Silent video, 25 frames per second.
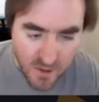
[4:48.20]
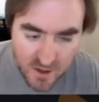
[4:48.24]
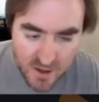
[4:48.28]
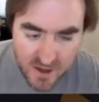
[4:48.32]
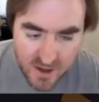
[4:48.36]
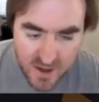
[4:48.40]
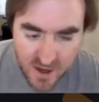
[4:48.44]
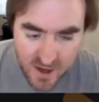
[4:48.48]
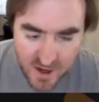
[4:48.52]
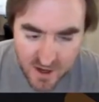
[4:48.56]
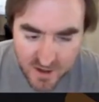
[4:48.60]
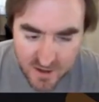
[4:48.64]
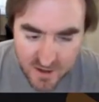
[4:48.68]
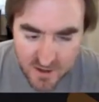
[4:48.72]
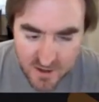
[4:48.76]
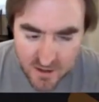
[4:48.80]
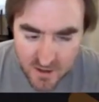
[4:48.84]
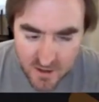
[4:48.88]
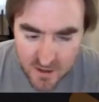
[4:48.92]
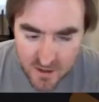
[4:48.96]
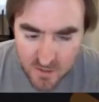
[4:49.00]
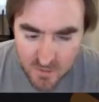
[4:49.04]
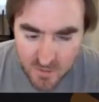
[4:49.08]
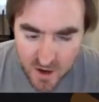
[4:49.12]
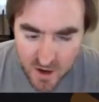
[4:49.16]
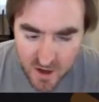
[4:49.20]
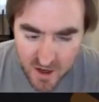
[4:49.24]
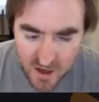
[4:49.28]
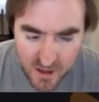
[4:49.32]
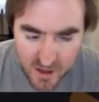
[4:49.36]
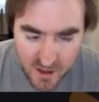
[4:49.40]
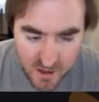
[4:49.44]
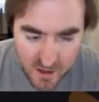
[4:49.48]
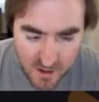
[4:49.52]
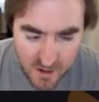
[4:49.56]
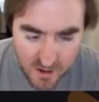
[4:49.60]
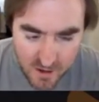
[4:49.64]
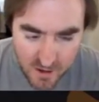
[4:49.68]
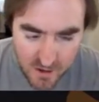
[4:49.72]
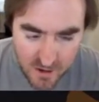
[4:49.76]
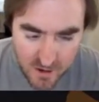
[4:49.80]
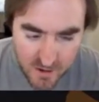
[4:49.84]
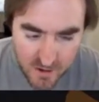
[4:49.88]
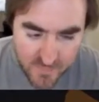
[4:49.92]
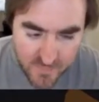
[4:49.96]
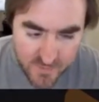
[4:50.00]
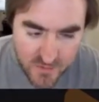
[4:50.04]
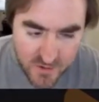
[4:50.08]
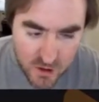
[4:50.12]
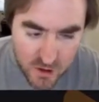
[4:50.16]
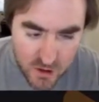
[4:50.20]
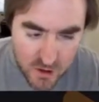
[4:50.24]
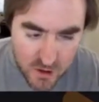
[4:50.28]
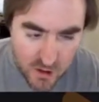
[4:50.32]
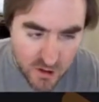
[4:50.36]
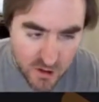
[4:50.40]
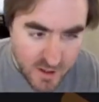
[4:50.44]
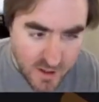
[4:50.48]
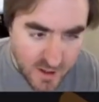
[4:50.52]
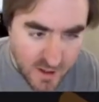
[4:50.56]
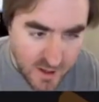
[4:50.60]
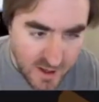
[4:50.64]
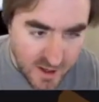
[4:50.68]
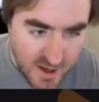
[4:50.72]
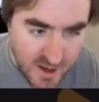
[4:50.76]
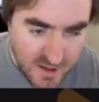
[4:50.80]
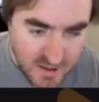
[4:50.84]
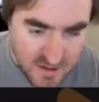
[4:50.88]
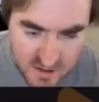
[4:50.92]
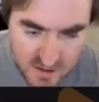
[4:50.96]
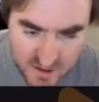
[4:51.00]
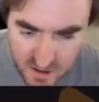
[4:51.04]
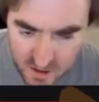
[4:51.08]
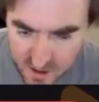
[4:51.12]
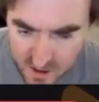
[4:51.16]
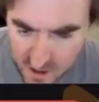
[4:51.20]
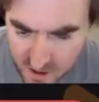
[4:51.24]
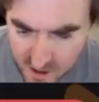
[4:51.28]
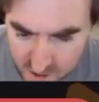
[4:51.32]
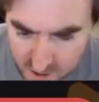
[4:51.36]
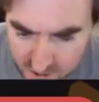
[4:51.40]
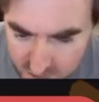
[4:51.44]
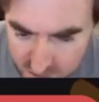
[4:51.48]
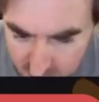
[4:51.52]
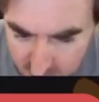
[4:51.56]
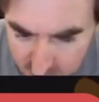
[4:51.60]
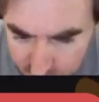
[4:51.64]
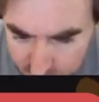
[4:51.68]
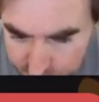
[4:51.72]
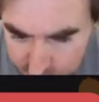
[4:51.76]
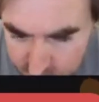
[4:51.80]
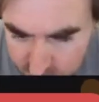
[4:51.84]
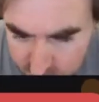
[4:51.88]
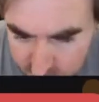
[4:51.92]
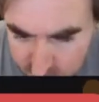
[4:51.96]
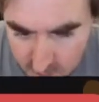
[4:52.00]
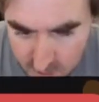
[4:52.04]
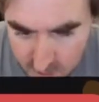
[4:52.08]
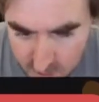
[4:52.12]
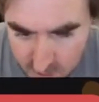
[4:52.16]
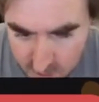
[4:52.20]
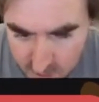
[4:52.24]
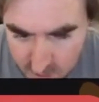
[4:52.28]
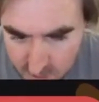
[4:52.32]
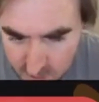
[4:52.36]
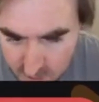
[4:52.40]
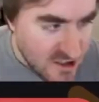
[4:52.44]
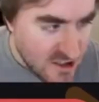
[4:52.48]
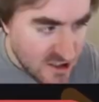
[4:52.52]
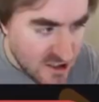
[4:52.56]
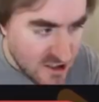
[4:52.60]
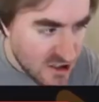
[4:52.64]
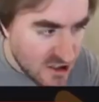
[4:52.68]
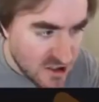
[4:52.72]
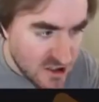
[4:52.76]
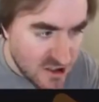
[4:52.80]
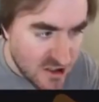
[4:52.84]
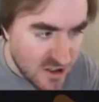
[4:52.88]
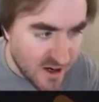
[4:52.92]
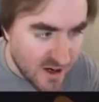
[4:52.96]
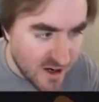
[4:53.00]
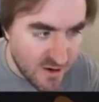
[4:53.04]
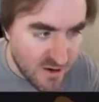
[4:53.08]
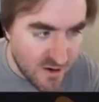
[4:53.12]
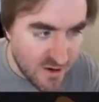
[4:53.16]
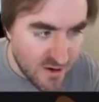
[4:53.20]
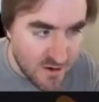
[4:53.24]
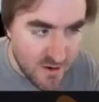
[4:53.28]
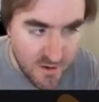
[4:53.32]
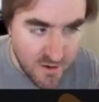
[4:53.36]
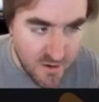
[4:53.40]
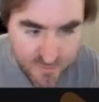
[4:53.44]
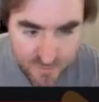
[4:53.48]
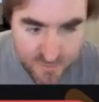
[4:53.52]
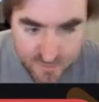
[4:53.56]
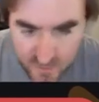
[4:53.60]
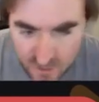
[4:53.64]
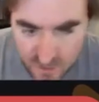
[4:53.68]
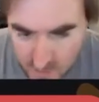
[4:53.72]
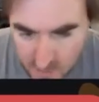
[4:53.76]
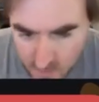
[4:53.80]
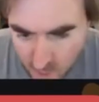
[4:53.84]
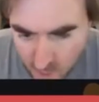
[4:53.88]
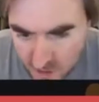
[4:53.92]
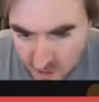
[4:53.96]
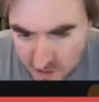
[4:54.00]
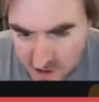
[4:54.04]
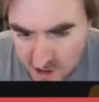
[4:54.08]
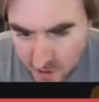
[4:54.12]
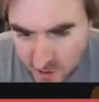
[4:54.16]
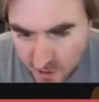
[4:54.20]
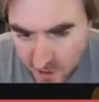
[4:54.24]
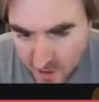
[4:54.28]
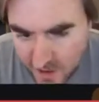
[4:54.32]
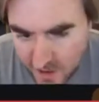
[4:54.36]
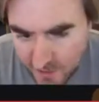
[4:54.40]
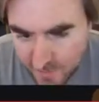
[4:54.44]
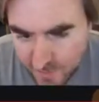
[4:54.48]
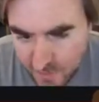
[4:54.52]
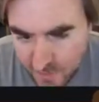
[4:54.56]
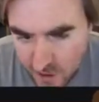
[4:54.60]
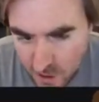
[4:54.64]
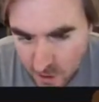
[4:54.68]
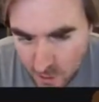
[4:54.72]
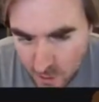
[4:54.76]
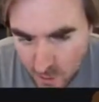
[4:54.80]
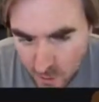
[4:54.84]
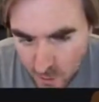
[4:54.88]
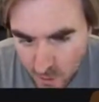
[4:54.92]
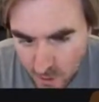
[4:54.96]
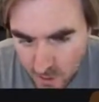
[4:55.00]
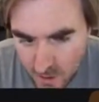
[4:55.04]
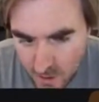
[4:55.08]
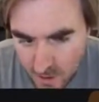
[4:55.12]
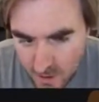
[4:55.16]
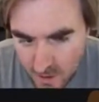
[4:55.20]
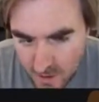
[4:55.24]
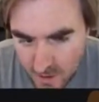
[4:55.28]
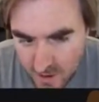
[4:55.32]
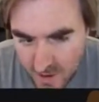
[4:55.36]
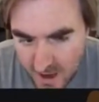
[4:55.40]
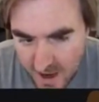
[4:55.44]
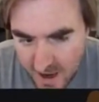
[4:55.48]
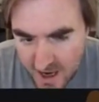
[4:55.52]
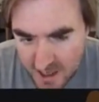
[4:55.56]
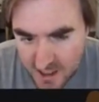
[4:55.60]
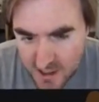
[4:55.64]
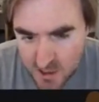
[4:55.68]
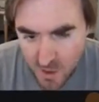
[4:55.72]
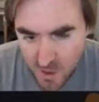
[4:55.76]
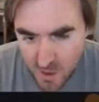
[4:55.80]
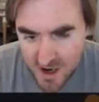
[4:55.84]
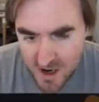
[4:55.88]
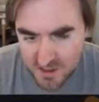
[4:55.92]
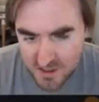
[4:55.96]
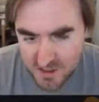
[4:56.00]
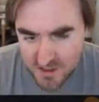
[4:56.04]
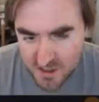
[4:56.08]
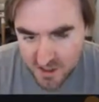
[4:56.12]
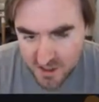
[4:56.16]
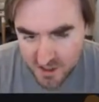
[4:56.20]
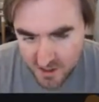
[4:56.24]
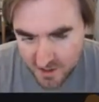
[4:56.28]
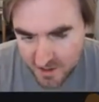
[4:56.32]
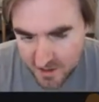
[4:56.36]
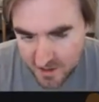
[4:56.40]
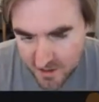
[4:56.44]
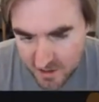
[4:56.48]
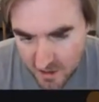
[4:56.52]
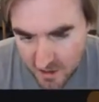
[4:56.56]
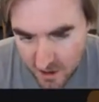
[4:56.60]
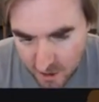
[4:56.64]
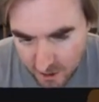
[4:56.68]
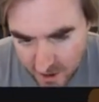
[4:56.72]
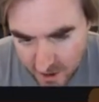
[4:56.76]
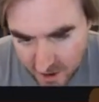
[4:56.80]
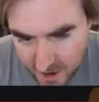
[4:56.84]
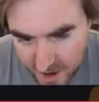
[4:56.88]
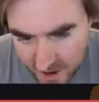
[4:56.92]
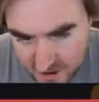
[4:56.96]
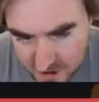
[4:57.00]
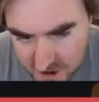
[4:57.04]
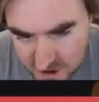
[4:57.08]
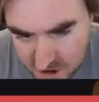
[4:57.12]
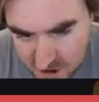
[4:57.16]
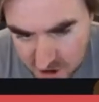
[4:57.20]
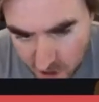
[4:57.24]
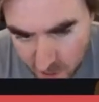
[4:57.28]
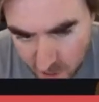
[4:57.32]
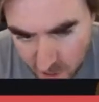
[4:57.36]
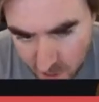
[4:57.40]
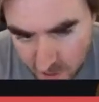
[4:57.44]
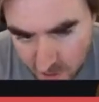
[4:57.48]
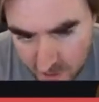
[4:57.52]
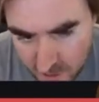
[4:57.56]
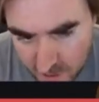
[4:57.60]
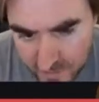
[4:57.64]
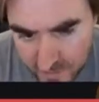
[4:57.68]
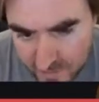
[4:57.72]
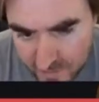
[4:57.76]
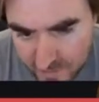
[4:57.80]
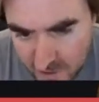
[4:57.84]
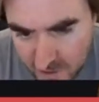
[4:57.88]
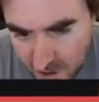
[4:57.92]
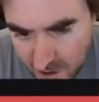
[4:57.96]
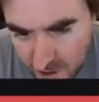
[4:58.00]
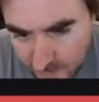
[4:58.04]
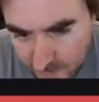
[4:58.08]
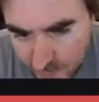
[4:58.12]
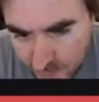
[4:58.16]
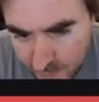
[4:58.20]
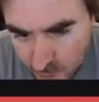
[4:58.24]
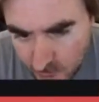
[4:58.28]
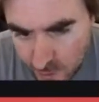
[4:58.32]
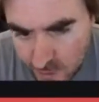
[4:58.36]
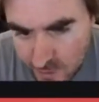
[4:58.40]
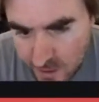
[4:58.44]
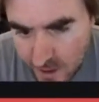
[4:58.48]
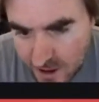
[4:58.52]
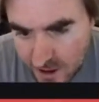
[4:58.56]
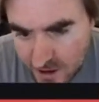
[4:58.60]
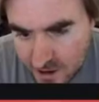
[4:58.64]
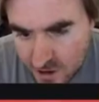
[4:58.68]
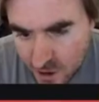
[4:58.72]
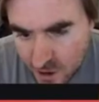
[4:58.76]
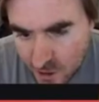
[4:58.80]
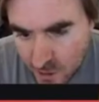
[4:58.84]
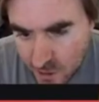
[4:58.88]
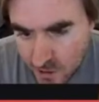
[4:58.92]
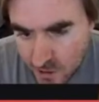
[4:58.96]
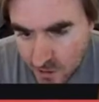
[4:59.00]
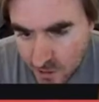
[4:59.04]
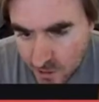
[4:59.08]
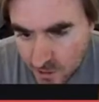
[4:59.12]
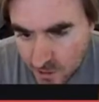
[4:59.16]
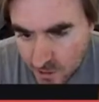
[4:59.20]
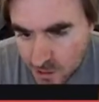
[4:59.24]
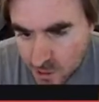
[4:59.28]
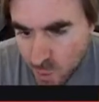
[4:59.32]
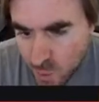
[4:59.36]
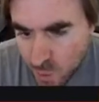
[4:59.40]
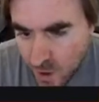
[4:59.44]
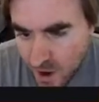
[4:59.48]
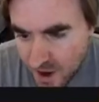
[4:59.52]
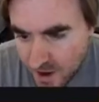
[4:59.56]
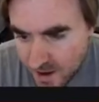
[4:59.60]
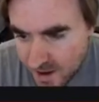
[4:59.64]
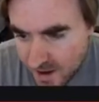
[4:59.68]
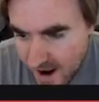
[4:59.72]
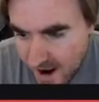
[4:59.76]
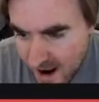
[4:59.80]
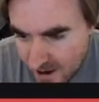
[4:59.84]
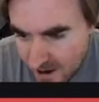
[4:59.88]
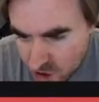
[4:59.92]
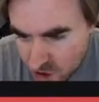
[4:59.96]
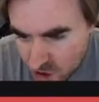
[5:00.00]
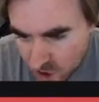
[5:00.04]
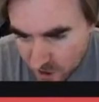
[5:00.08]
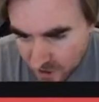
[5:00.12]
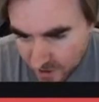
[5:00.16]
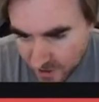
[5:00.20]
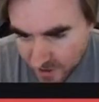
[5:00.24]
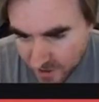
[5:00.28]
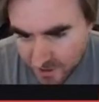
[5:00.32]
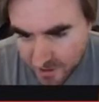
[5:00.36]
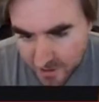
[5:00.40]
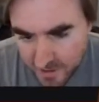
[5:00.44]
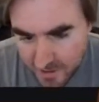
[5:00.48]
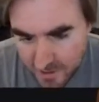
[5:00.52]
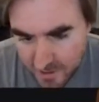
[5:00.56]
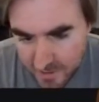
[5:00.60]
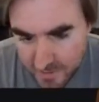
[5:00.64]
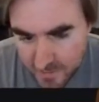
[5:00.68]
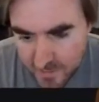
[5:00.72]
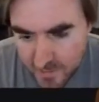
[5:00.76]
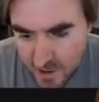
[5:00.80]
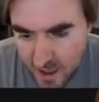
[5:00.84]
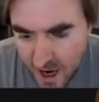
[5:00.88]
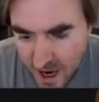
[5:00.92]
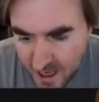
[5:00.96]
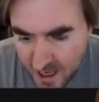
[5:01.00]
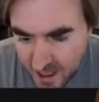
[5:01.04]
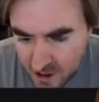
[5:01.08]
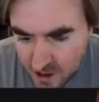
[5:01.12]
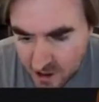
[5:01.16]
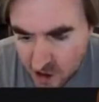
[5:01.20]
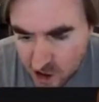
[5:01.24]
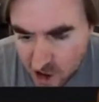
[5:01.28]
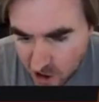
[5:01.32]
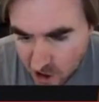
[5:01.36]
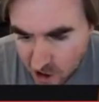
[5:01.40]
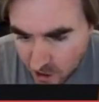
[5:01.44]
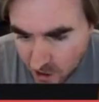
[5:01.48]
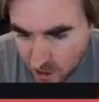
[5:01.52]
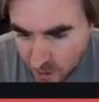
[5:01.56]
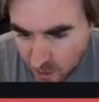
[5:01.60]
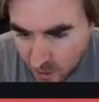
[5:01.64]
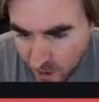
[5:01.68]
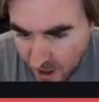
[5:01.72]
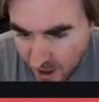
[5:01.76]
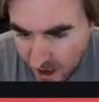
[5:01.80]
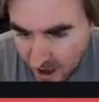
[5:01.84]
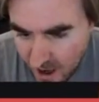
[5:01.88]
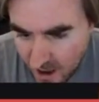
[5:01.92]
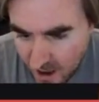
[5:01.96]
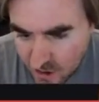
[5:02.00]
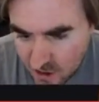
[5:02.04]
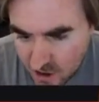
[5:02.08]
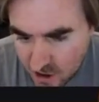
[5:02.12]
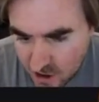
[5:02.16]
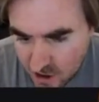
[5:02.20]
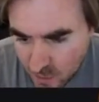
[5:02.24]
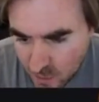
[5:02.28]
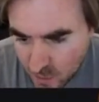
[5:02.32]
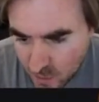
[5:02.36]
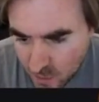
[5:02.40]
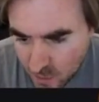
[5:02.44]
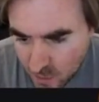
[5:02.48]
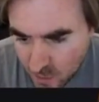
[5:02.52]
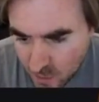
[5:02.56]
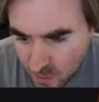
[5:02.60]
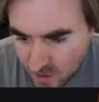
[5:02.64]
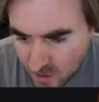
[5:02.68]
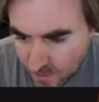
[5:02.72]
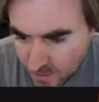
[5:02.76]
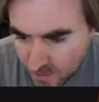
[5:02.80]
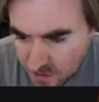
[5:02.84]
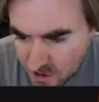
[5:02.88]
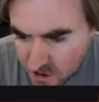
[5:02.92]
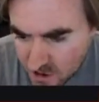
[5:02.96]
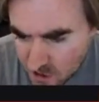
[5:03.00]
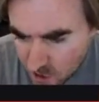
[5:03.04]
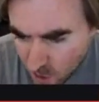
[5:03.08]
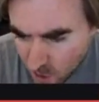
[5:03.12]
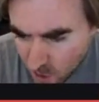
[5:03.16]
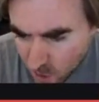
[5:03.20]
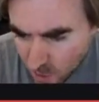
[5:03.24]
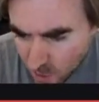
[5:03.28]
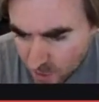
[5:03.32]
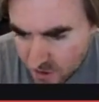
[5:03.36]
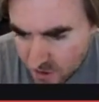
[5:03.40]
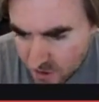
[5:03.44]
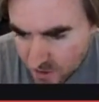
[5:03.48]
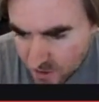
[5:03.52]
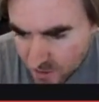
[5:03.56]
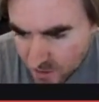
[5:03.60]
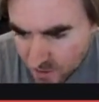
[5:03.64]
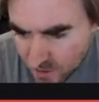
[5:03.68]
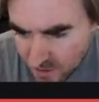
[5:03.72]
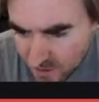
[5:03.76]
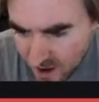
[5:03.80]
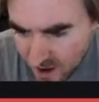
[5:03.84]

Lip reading: again, right here, you're looking at if you, and this is just like a framework. So if you XYZ, okay, so if you would like to lose weight naturally, I can show you how to get result